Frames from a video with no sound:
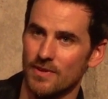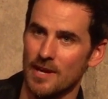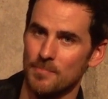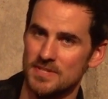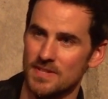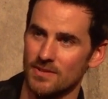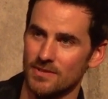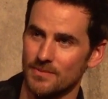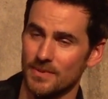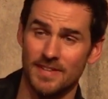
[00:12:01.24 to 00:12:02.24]

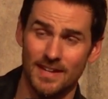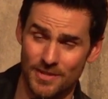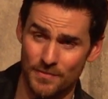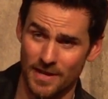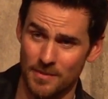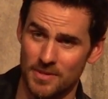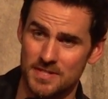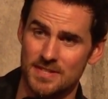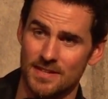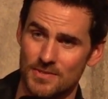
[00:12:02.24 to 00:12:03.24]
episode? Well, thank you very
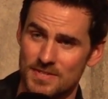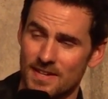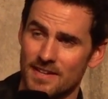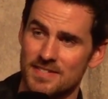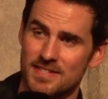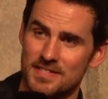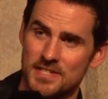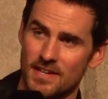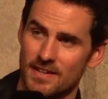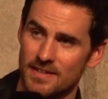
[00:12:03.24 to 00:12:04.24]
much. They used a lot of
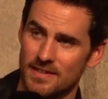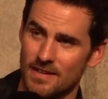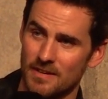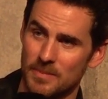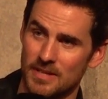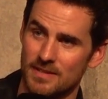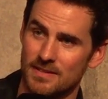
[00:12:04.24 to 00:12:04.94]
CGI on me.